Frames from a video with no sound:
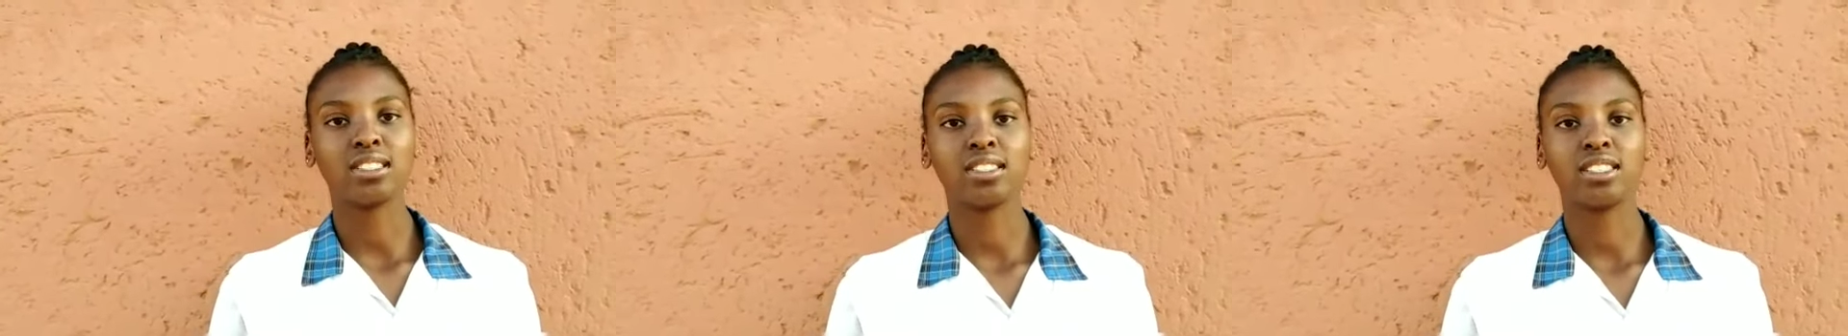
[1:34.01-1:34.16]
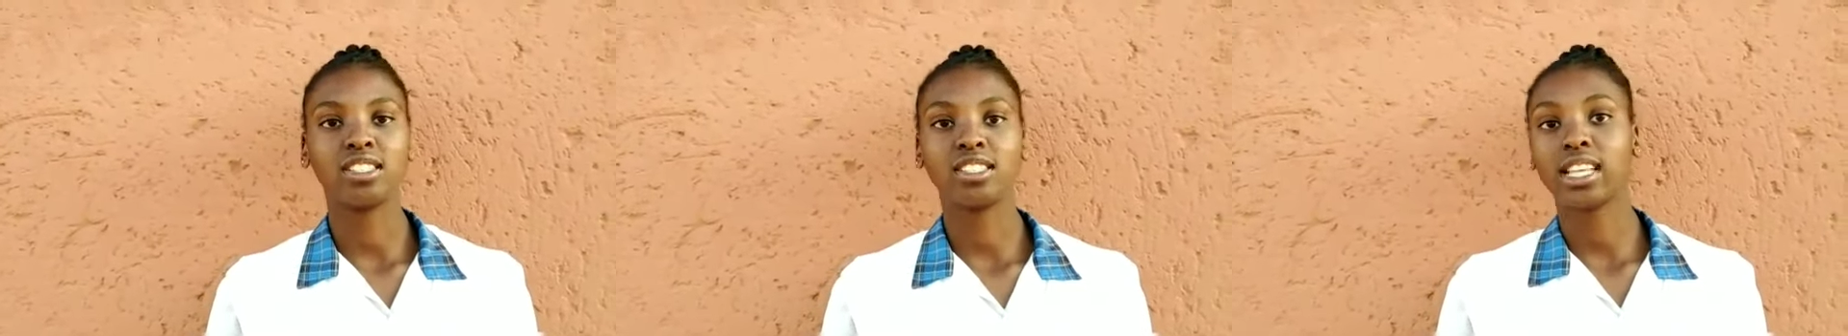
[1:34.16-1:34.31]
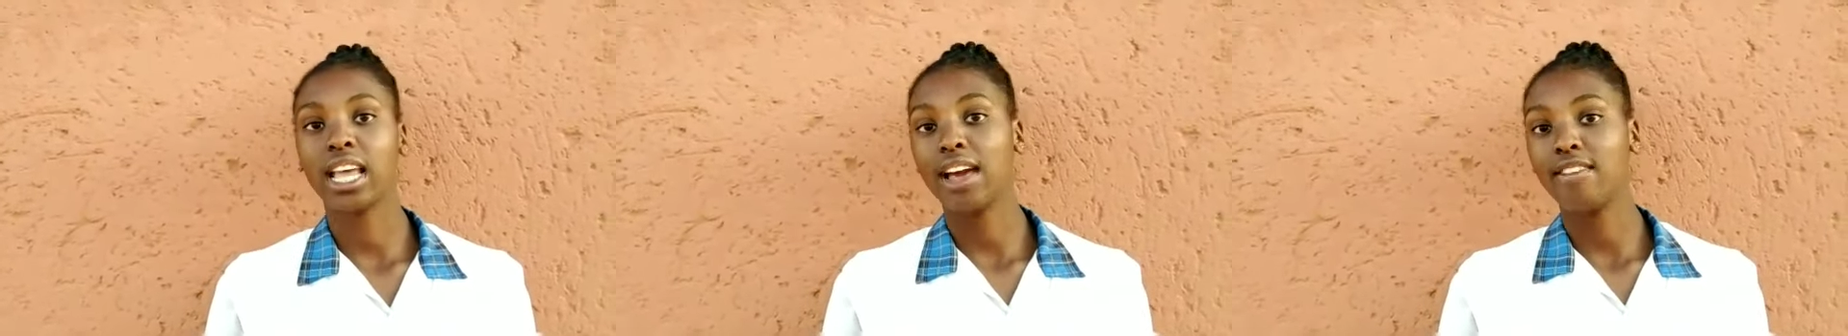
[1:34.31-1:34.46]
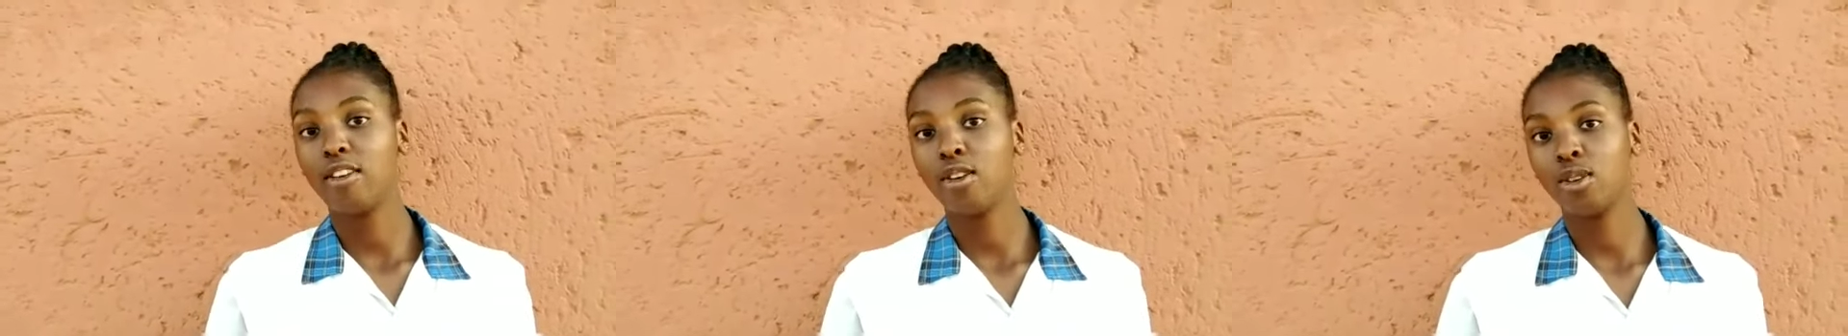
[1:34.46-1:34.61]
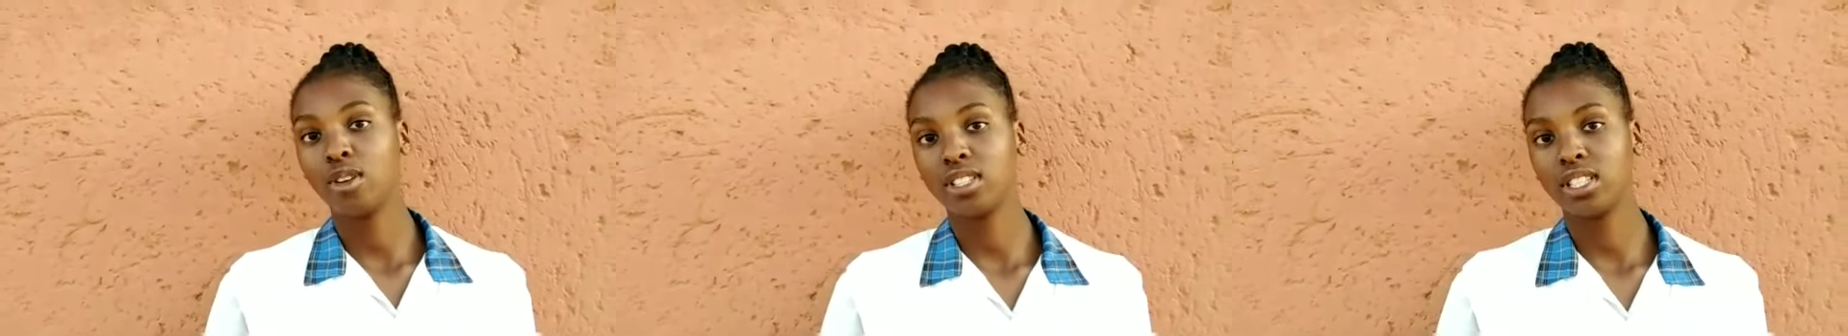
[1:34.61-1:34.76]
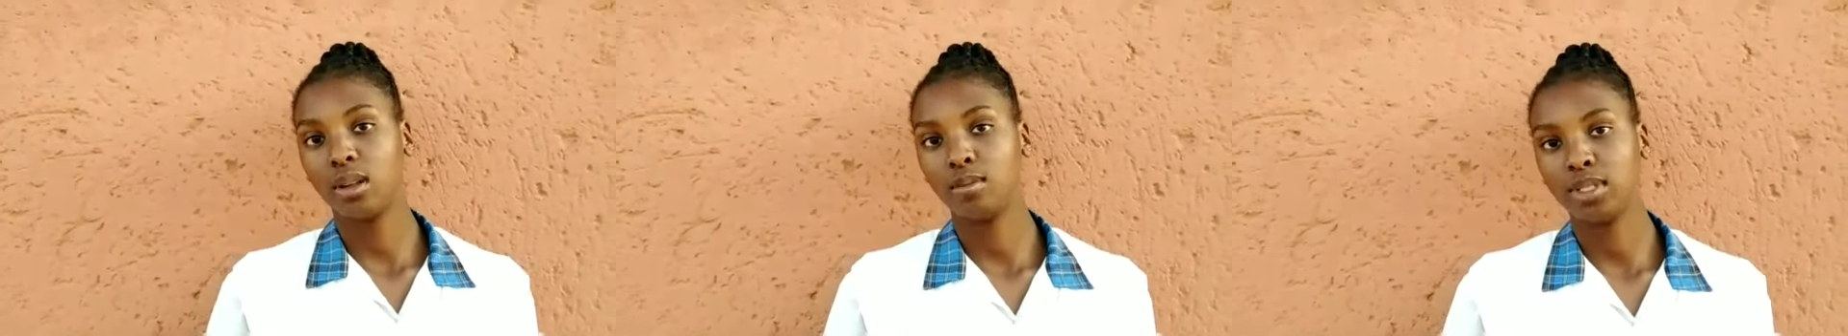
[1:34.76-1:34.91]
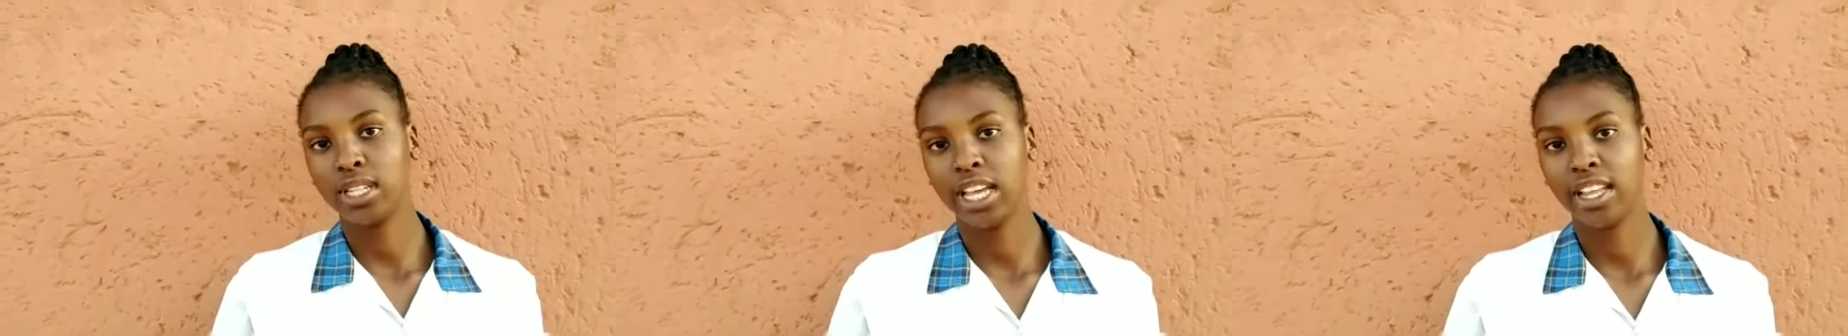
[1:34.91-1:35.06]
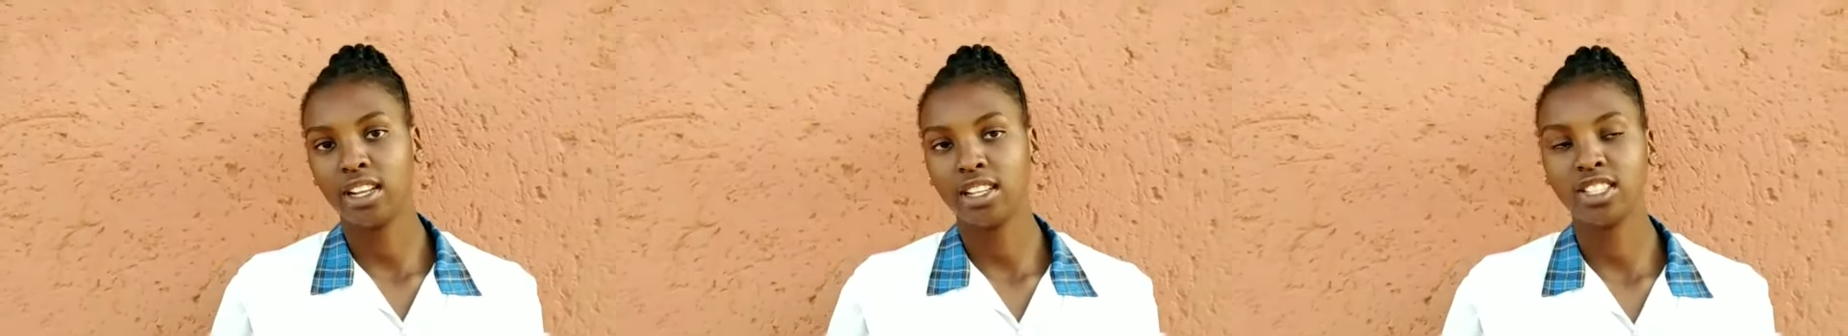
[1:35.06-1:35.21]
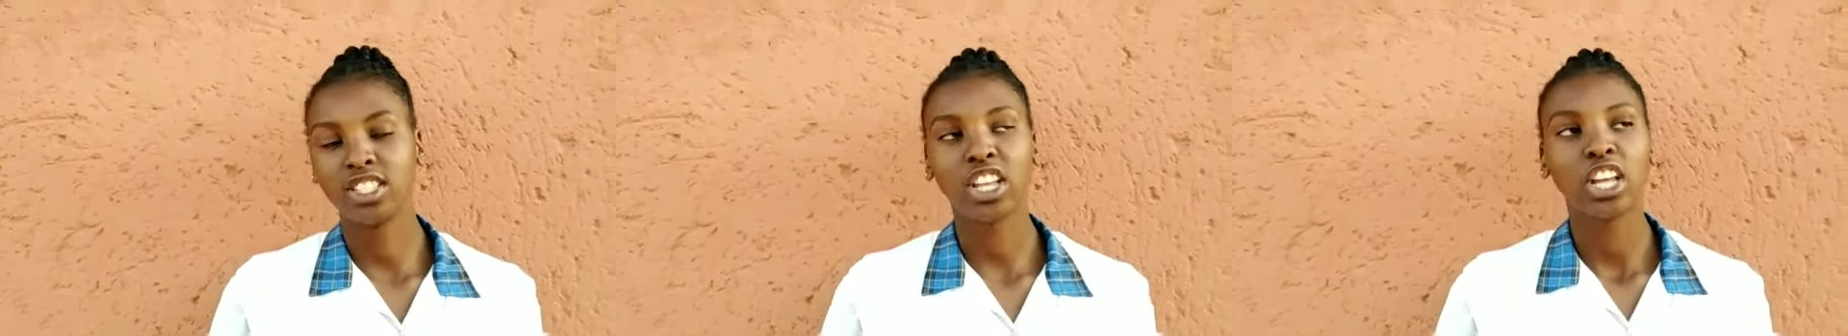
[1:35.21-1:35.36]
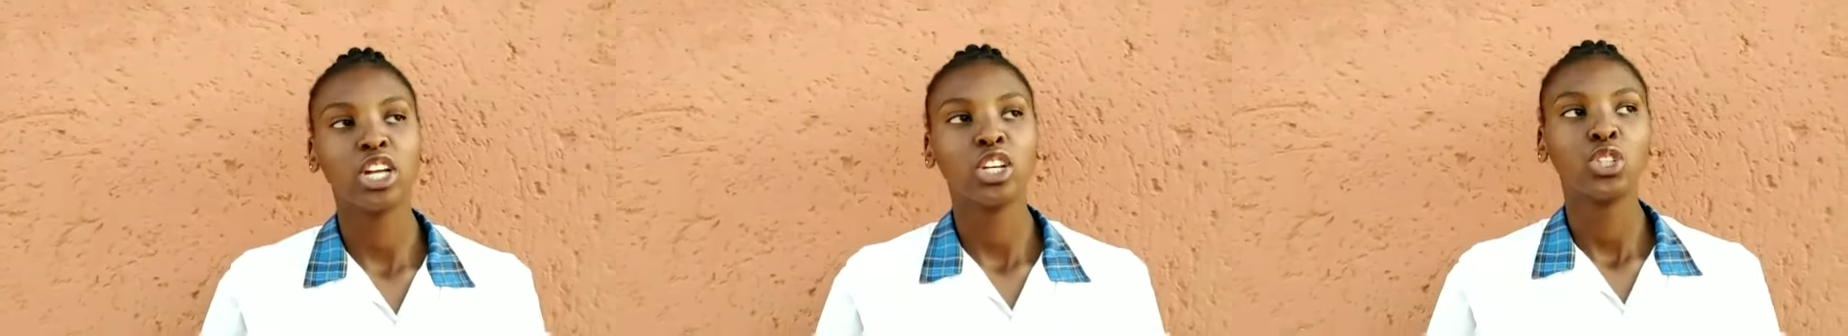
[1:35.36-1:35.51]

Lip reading: discovering some talents.